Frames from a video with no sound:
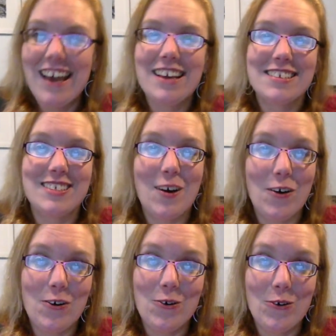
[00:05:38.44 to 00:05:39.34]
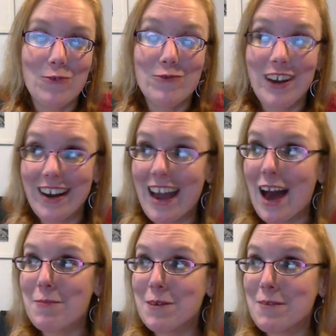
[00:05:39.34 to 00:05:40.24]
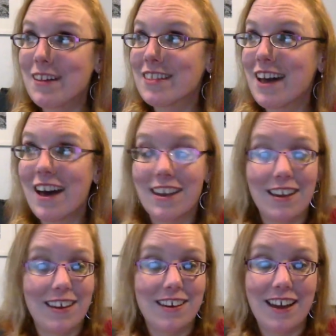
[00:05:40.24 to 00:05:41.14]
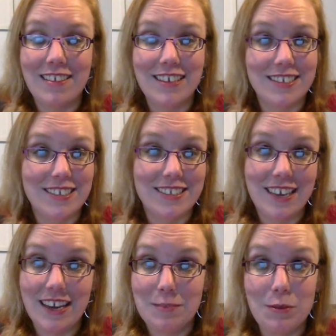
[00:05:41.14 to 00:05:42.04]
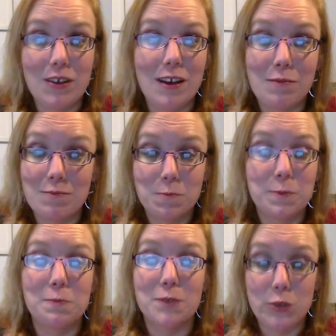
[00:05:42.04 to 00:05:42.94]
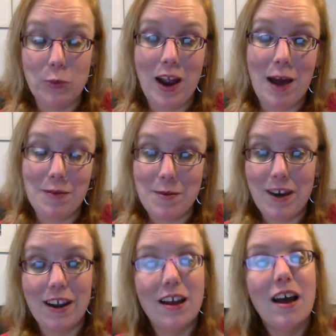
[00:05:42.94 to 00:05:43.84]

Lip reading: So very happy about that. And I think it's insane, but I'm super happy about it.